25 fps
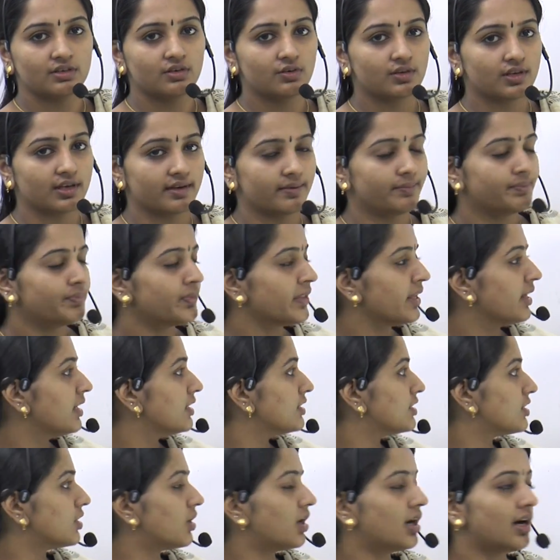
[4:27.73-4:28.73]
Okay,
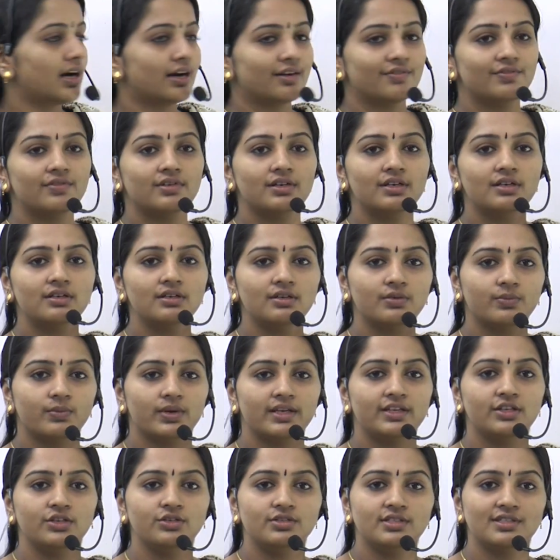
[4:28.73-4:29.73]
so
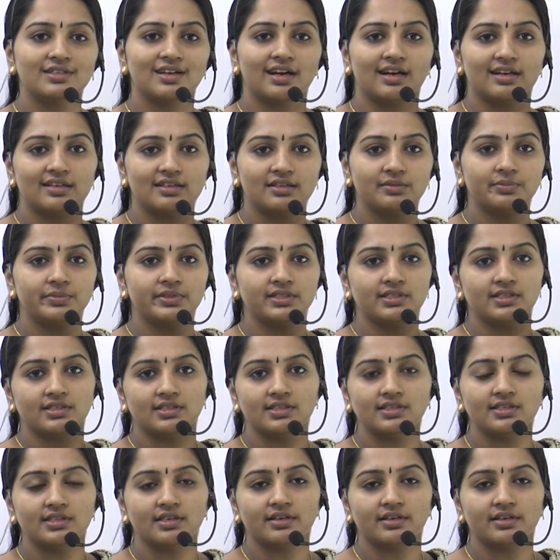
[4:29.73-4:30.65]
when you start a business,